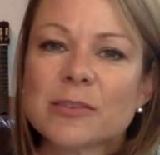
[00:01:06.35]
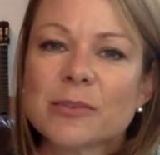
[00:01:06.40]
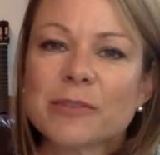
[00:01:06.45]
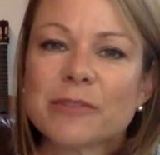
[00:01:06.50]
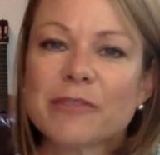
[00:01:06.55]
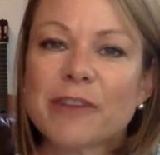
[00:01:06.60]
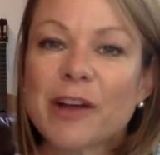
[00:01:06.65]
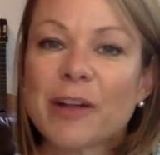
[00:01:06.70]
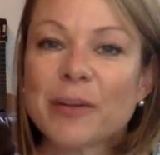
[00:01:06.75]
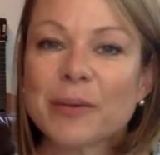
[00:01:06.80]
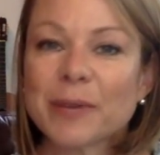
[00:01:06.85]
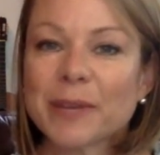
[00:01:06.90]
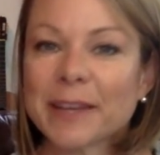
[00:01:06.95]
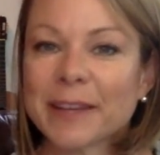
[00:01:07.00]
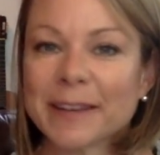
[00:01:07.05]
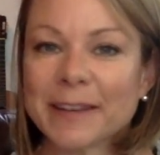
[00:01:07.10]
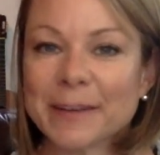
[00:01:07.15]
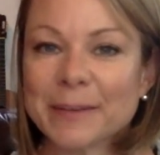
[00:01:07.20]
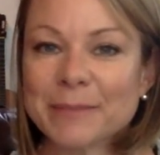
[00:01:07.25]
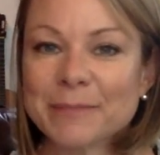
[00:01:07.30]
who are following
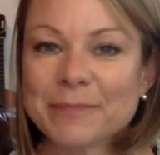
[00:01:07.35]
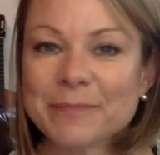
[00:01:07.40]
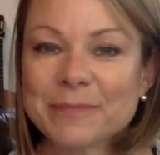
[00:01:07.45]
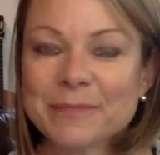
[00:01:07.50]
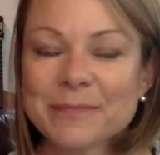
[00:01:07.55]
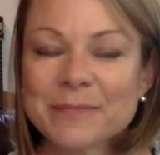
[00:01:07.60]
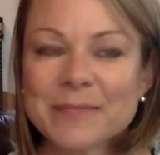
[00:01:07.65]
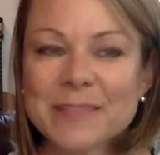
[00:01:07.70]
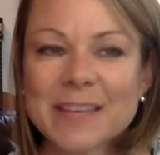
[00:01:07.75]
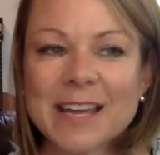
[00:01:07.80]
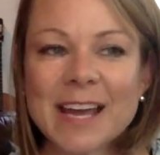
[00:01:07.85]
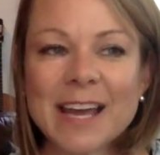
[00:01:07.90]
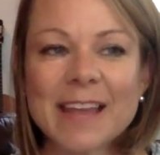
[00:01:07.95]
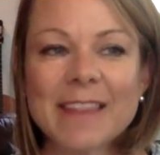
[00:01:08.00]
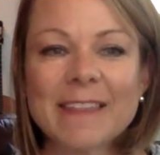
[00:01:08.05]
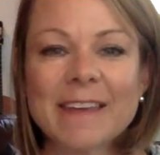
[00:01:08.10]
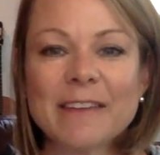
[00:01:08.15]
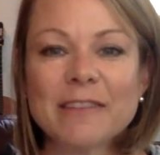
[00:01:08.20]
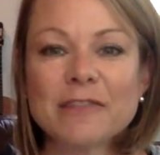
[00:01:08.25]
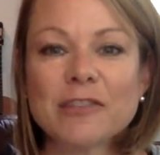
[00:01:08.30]
him
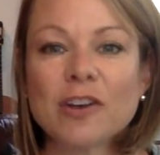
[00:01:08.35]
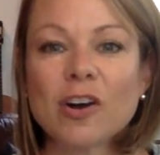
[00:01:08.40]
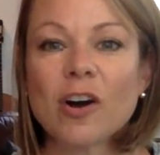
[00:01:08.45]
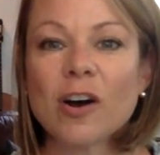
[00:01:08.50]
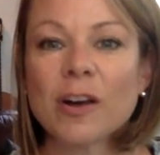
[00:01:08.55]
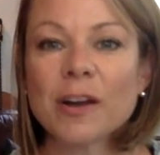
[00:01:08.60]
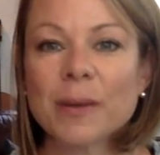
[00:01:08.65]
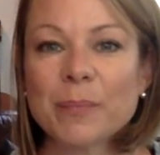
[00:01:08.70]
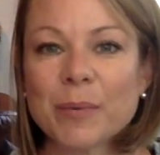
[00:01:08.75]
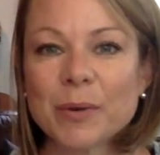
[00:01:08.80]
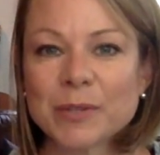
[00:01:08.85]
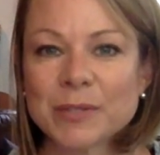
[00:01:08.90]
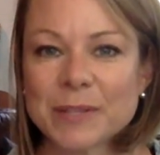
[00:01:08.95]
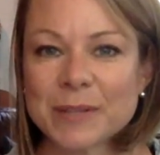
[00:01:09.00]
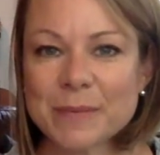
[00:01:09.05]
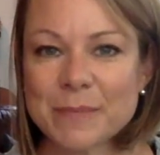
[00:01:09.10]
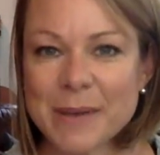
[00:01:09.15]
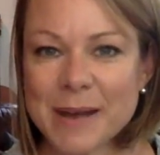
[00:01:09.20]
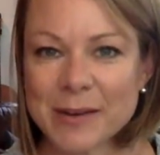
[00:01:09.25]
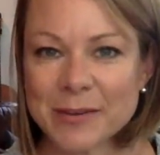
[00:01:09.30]
and they've gone up onto
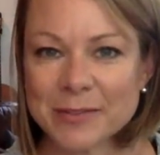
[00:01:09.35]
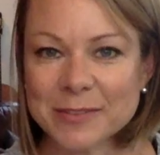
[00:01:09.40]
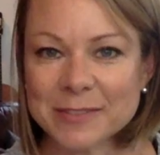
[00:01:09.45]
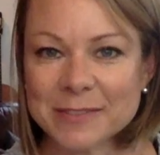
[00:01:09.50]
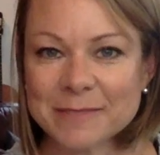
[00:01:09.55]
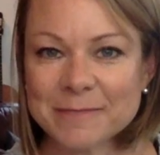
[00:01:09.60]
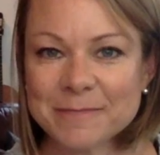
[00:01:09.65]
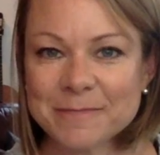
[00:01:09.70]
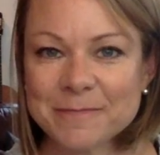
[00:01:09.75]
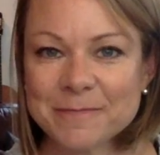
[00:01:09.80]
the mountain.